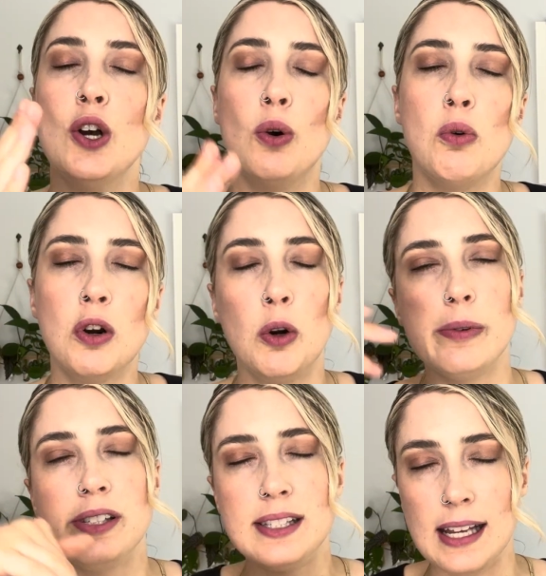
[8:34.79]
or
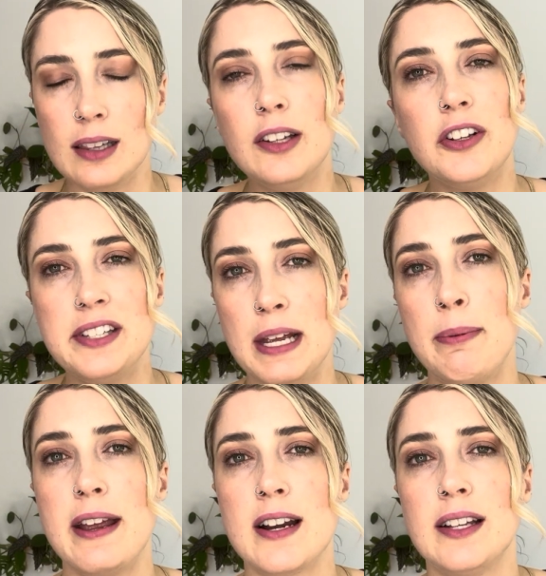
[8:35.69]
we'll see a little dip
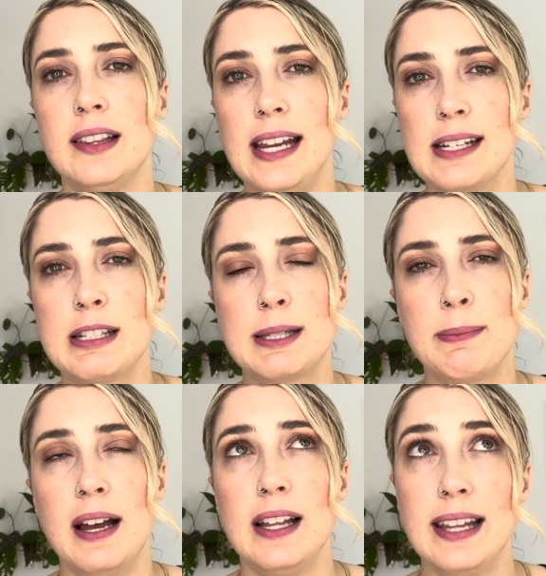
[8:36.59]
there in late
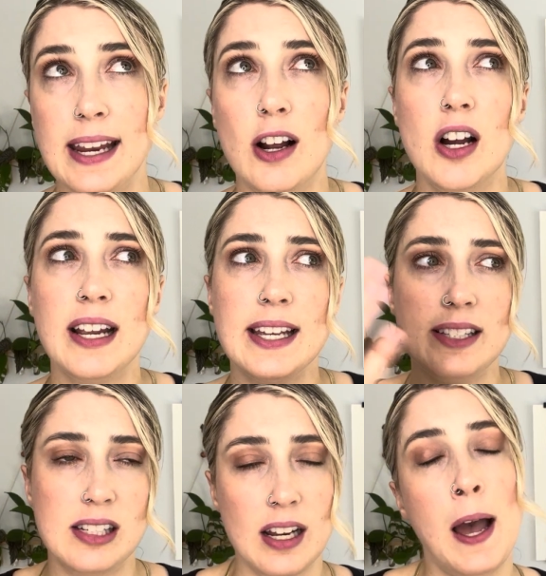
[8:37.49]

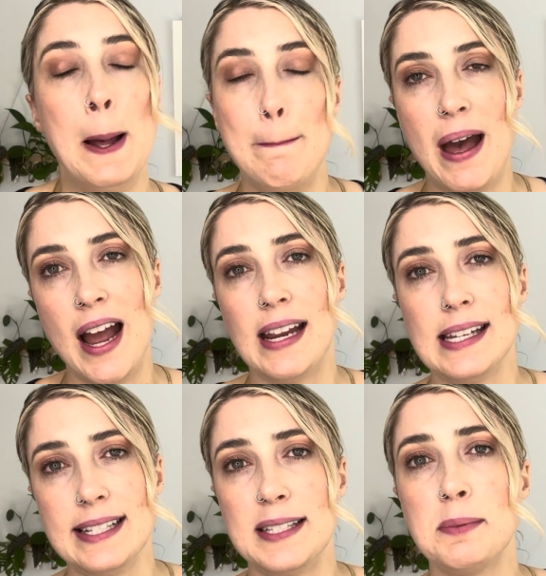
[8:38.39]
August, come back
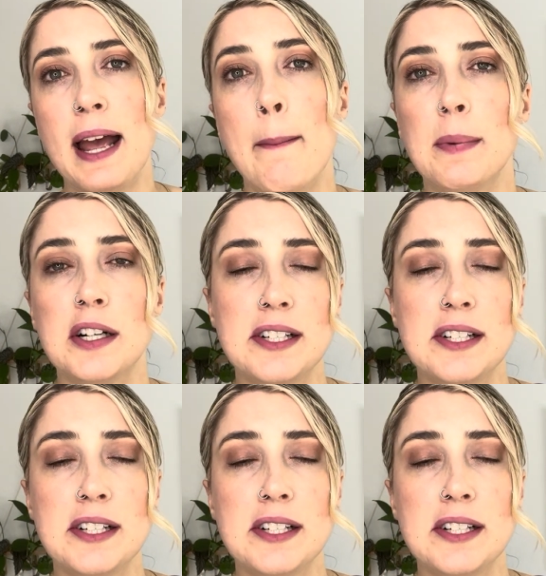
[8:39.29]
in September.